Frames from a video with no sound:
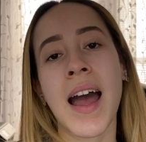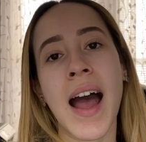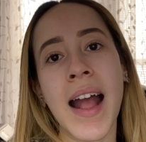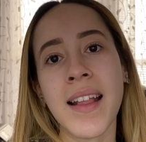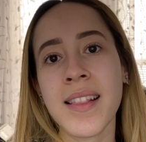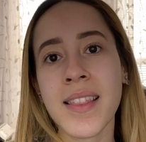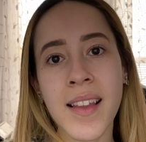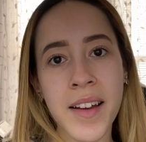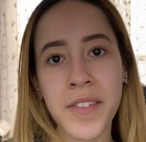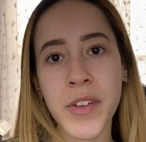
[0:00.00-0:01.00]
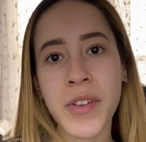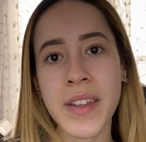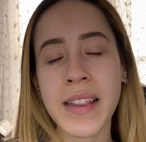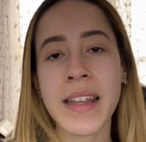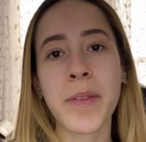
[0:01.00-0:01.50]
I love
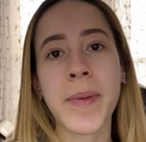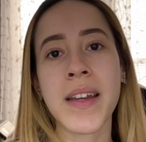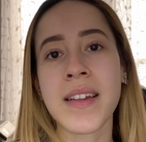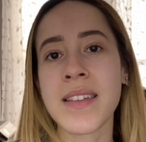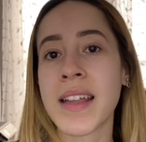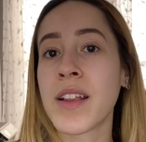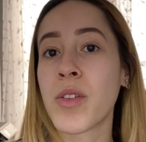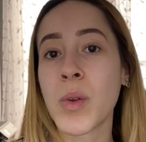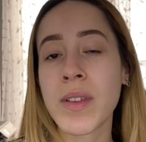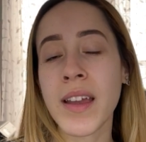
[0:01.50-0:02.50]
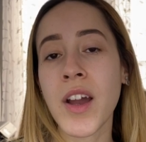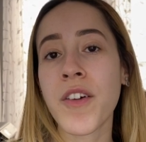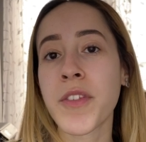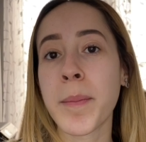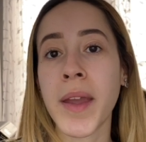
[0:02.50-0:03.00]
using these because they do take
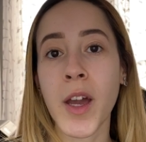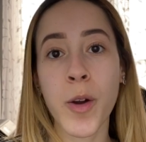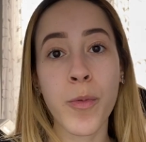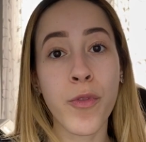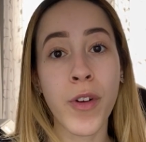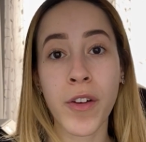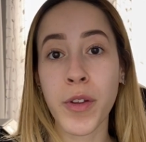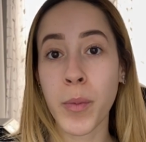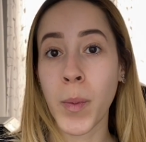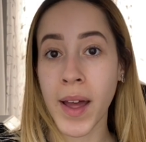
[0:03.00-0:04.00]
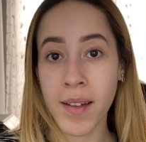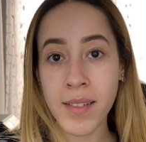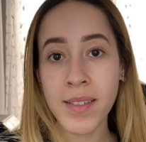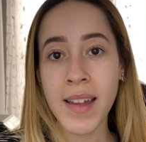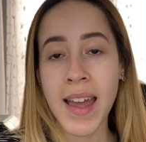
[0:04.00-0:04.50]
off the makeup very
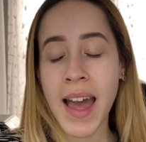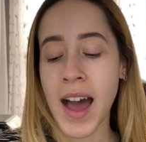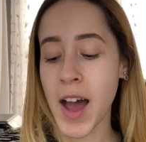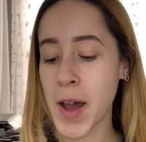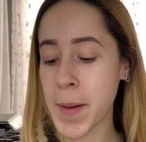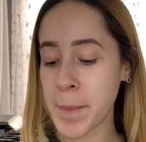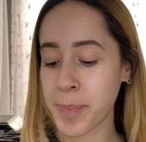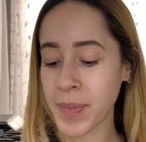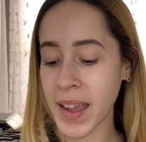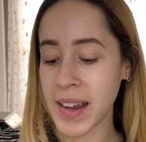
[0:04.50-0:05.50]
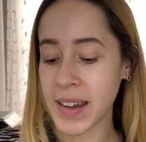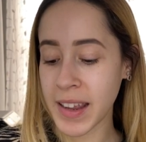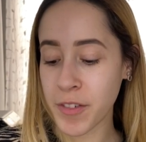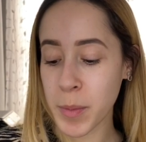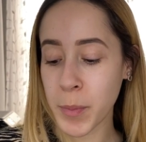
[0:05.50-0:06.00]
well, and
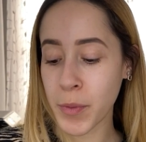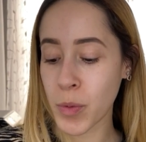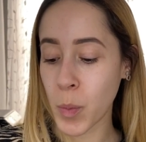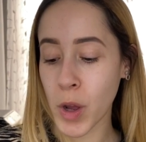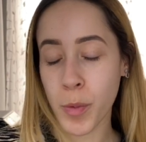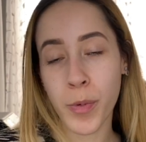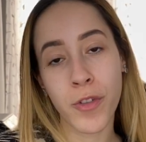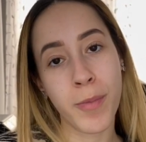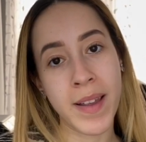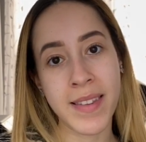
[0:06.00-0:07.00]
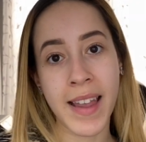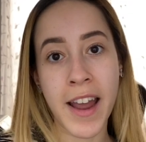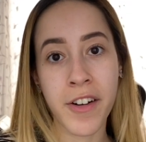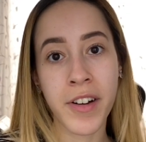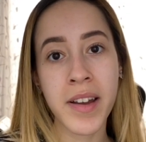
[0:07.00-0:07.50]
it removes waterproof
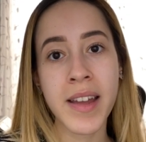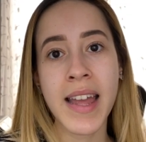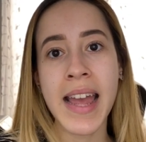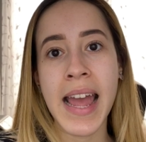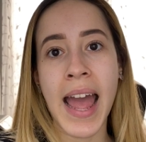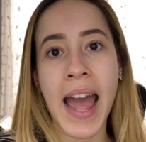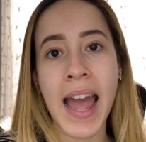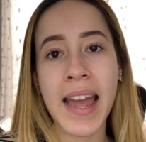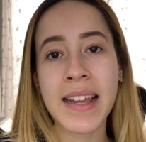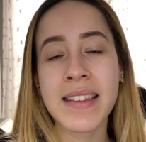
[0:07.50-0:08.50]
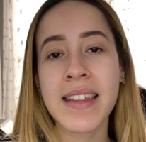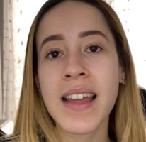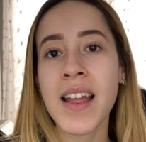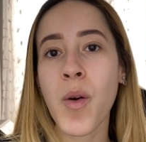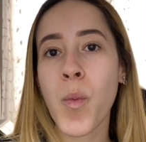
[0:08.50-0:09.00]
mascara. And
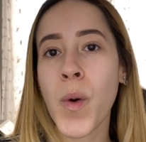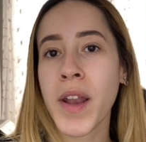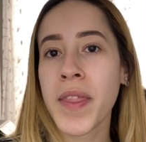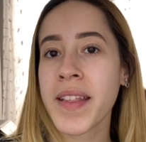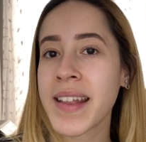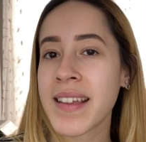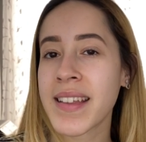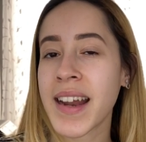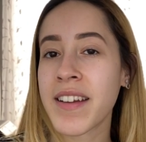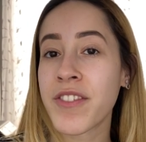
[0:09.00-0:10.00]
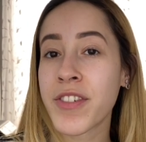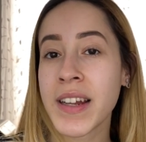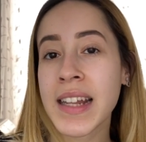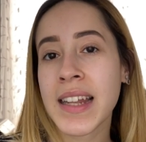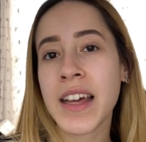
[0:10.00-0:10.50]
one of the things that I
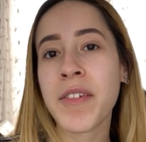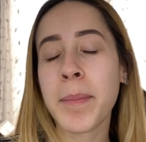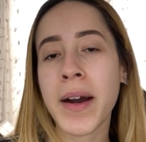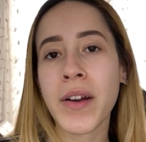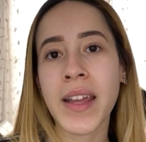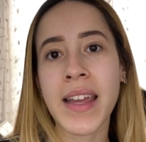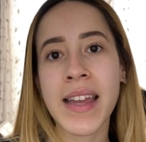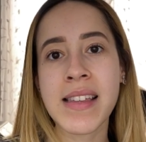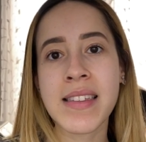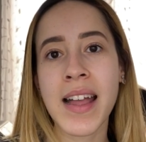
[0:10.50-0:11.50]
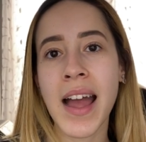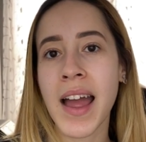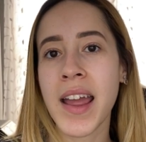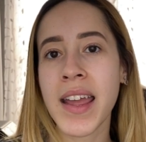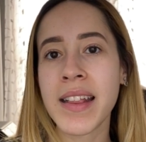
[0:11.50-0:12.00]
really love about it is
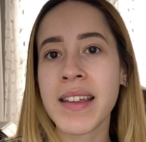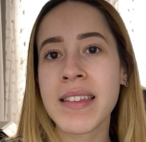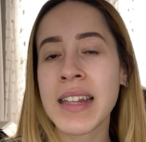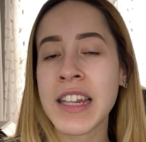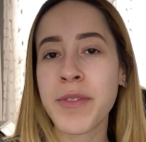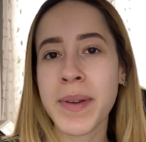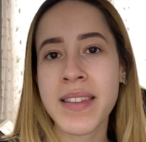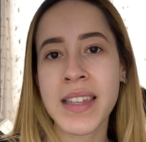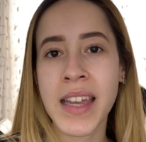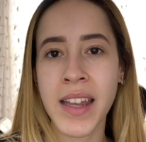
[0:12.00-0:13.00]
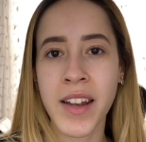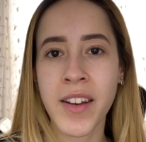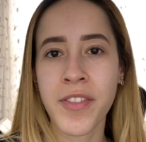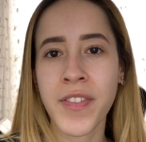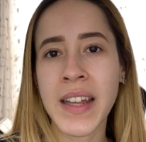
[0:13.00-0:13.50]
that it doesn't leave my skin
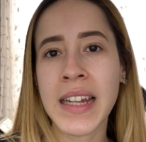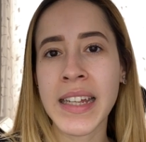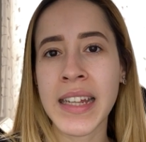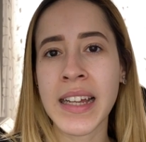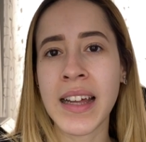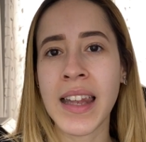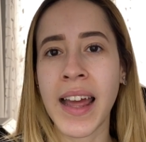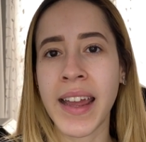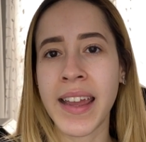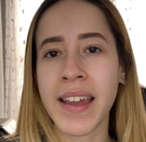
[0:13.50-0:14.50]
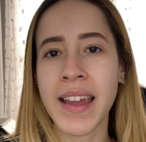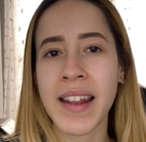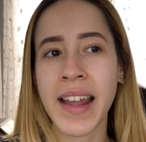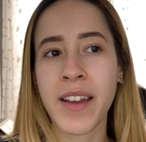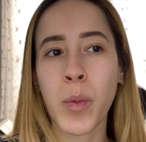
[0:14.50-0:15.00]
feeling like
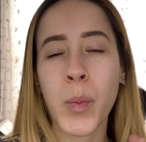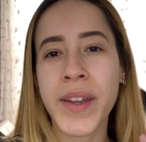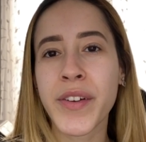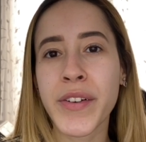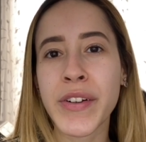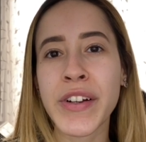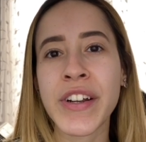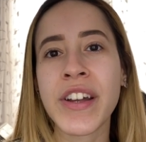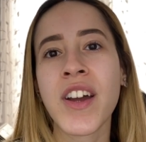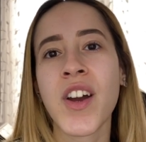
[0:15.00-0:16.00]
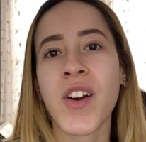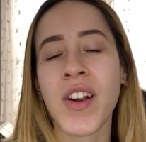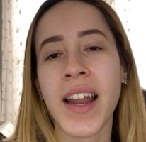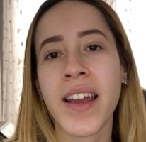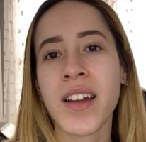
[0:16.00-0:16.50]
weird or
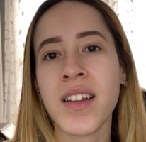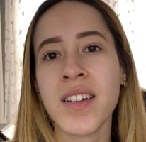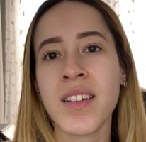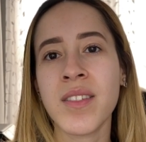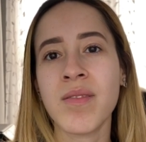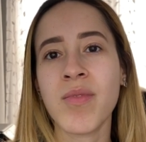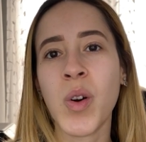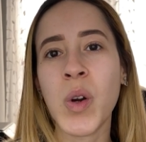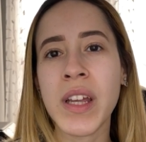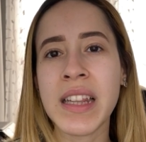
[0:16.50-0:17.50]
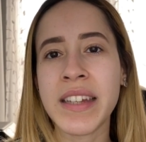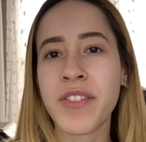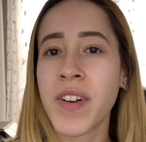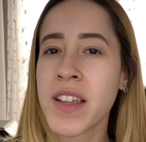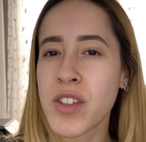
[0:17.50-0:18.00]
like a oily
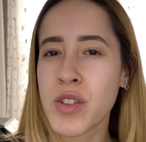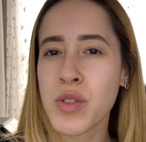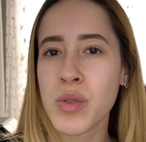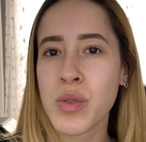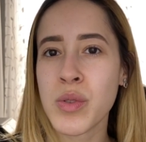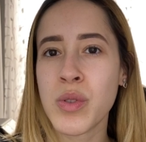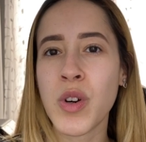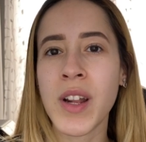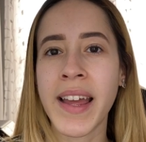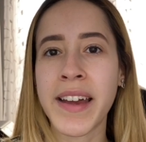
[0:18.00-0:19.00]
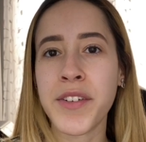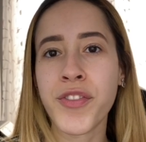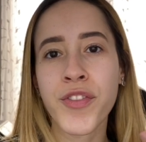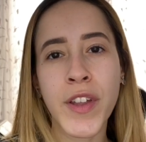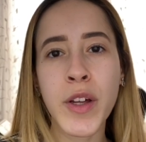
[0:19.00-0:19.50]
residue or like a
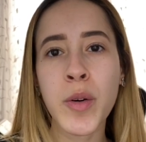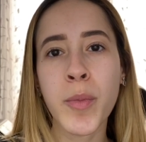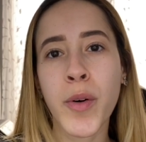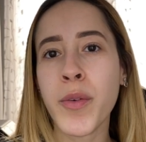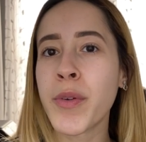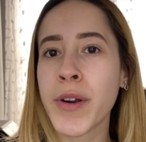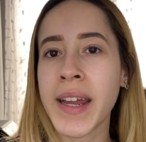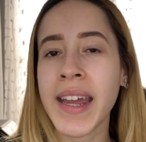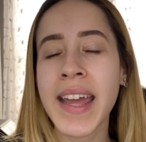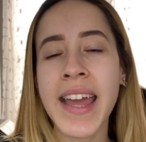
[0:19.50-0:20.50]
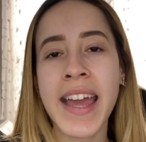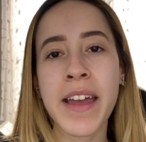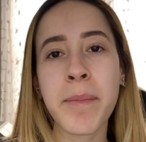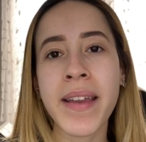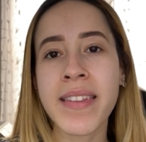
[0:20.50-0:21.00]
film over it.
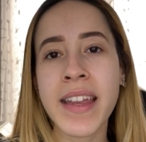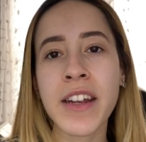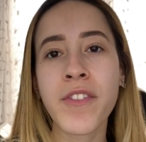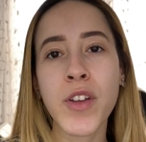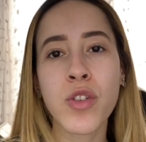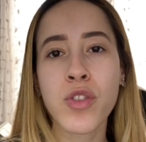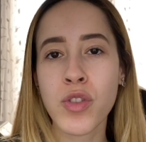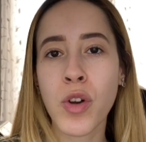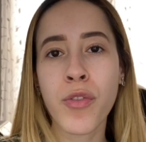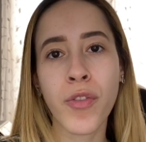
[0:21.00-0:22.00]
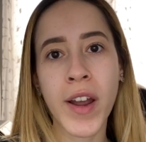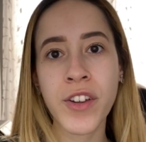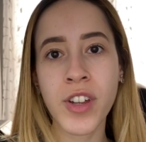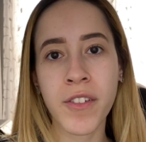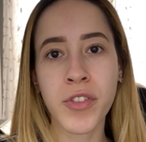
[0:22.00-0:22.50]
My skin feels so
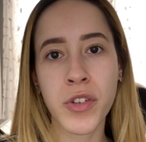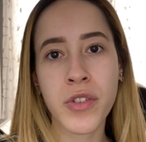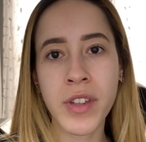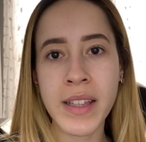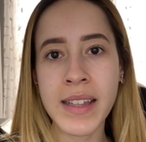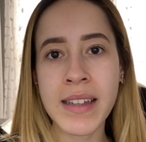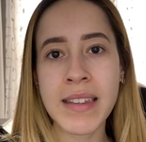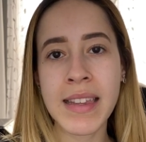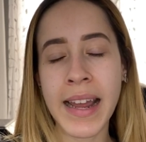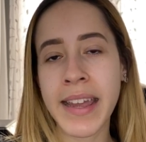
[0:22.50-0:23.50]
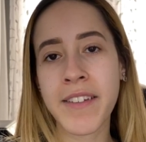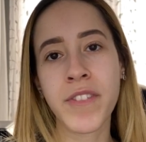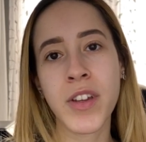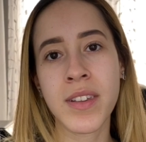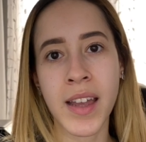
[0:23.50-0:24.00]
fresh after using this. Like, it
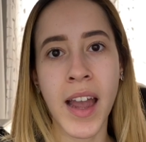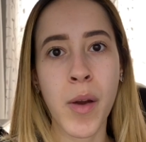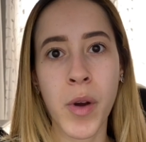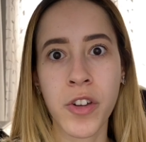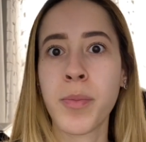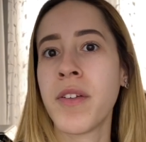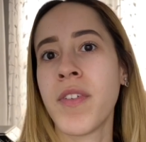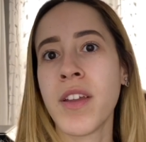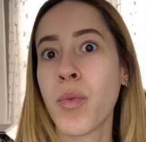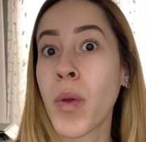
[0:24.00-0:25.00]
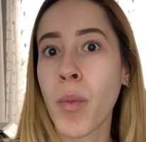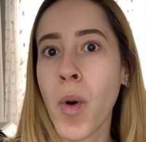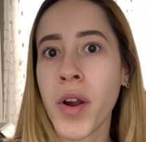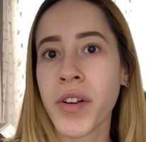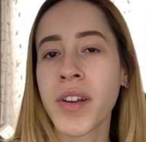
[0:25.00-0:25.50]
feels like I wash my face with
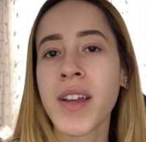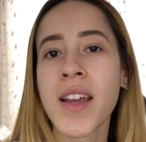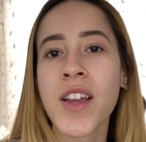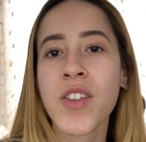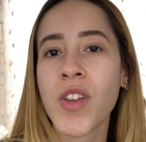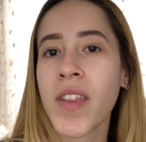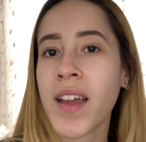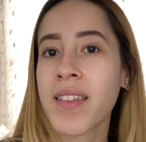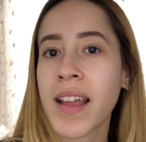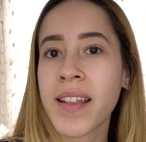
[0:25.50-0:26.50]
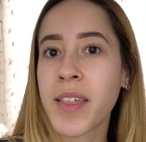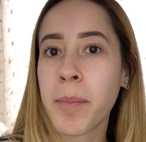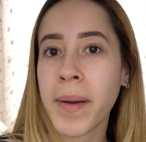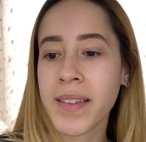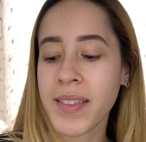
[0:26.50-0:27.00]
water. So that's like the
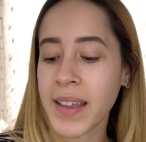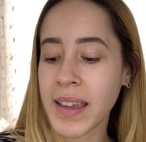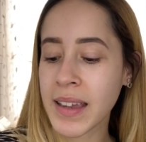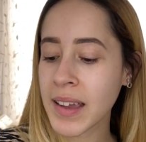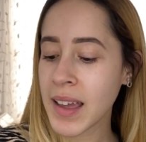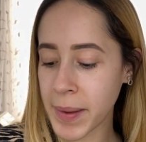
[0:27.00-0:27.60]
best thing.